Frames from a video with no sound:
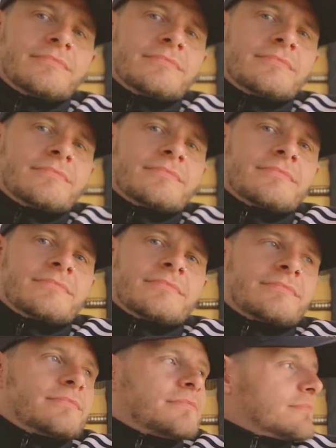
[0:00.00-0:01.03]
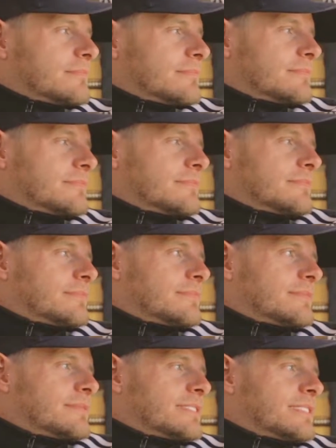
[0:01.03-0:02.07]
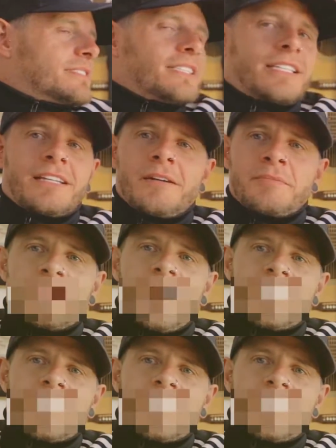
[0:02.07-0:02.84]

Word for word: this and stick it up.